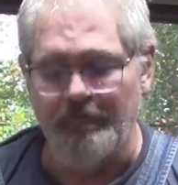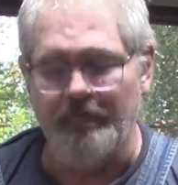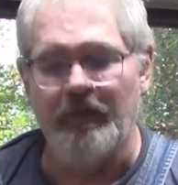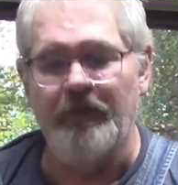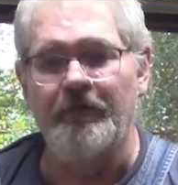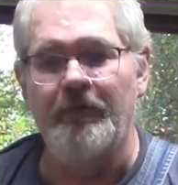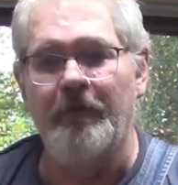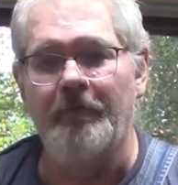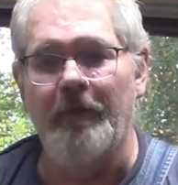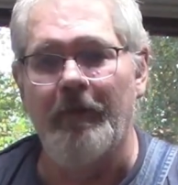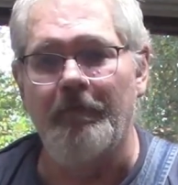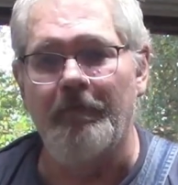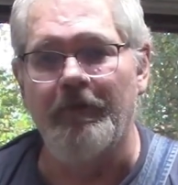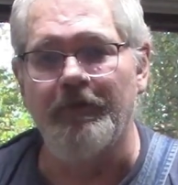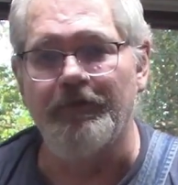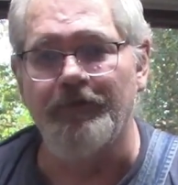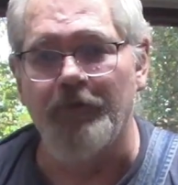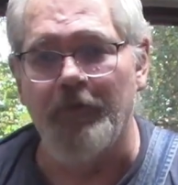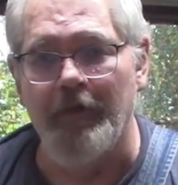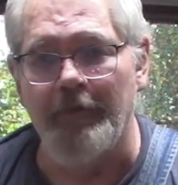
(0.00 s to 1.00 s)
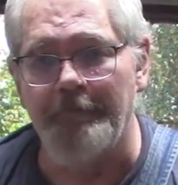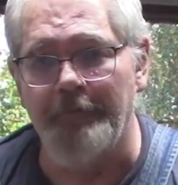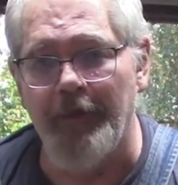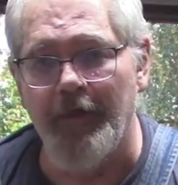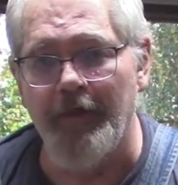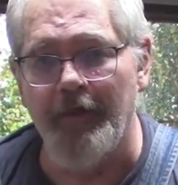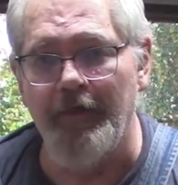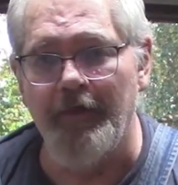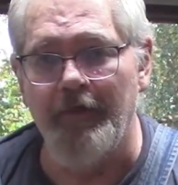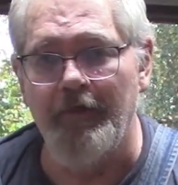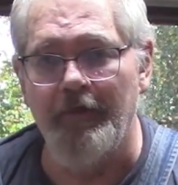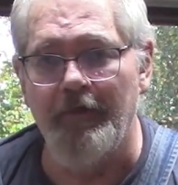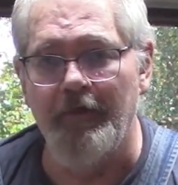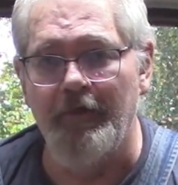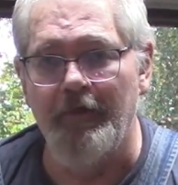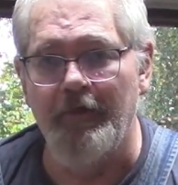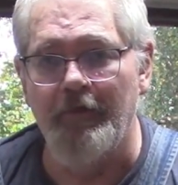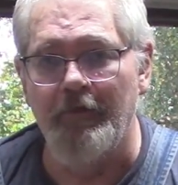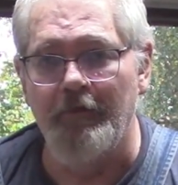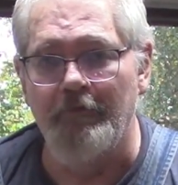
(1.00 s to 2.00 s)
Remember, it's 1 part
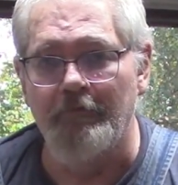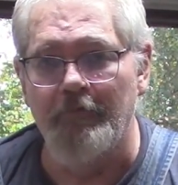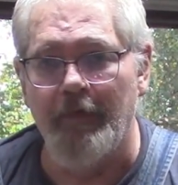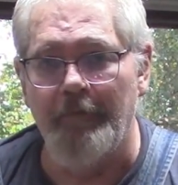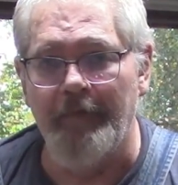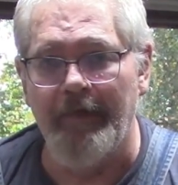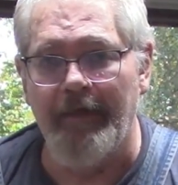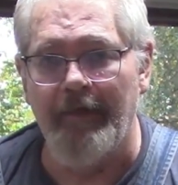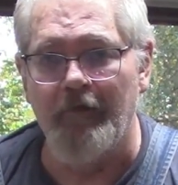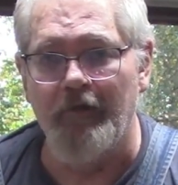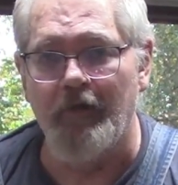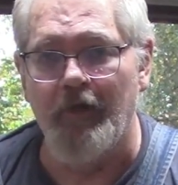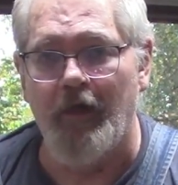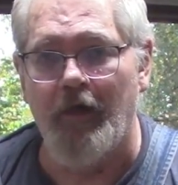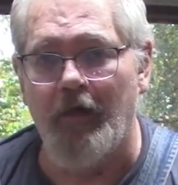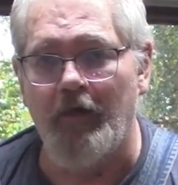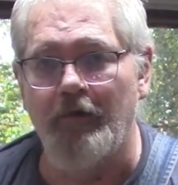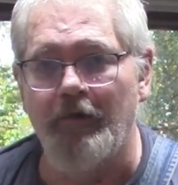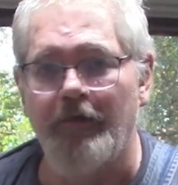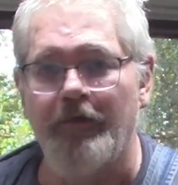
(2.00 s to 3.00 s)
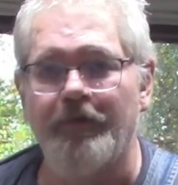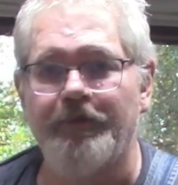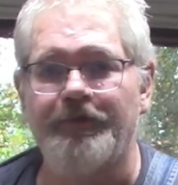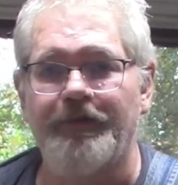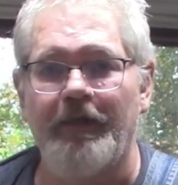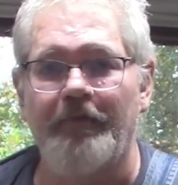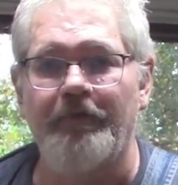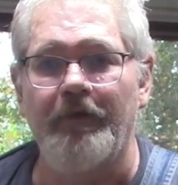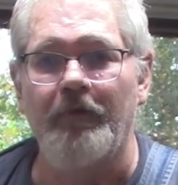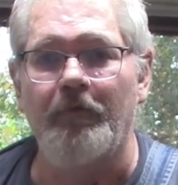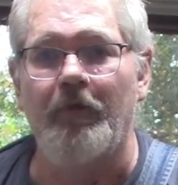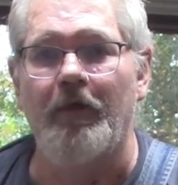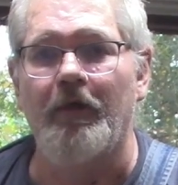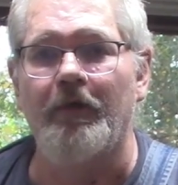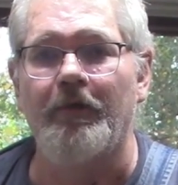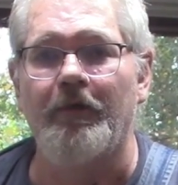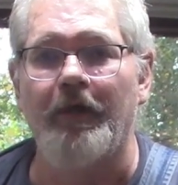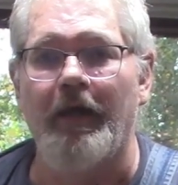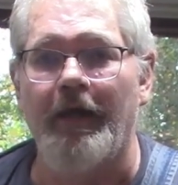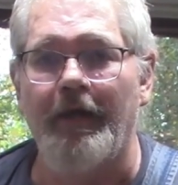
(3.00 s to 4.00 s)
rubbing alcohol, either 71
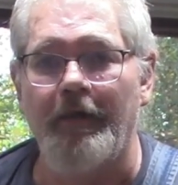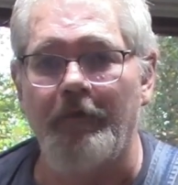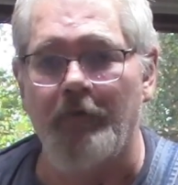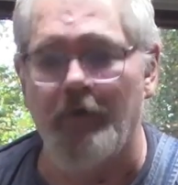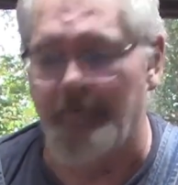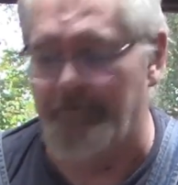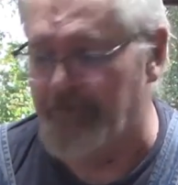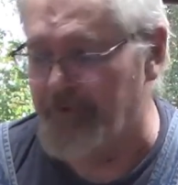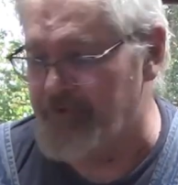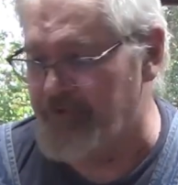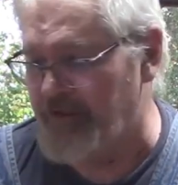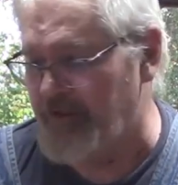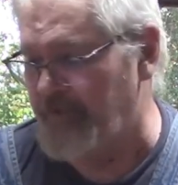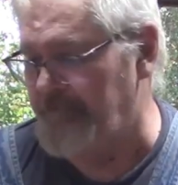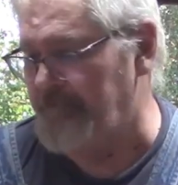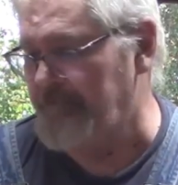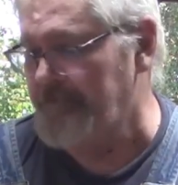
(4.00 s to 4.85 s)
or 91%,